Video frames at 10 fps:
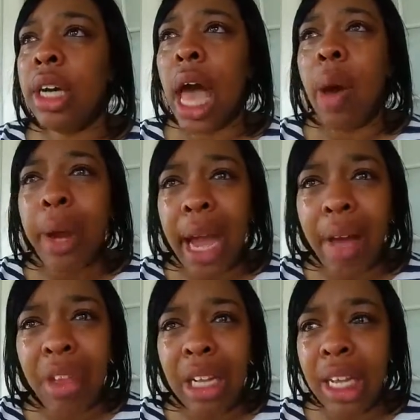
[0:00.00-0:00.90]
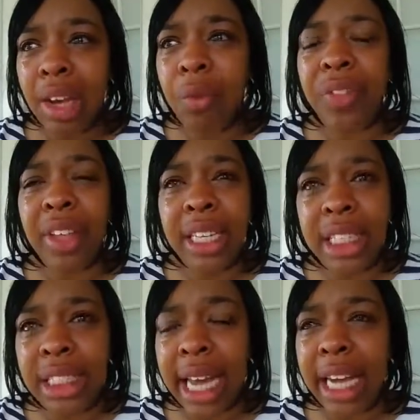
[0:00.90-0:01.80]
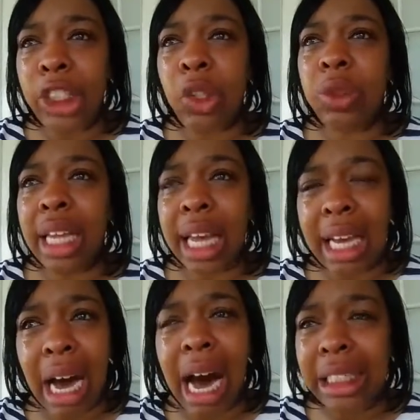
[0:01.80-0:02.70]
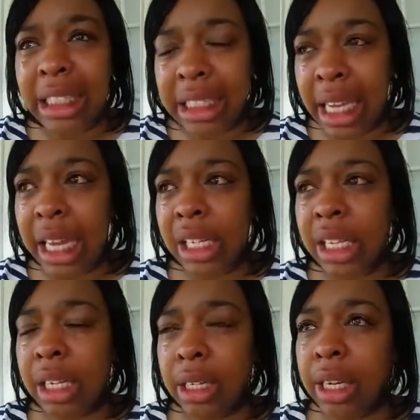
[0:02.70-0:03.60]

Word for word: And we have to live within the statutes that God set.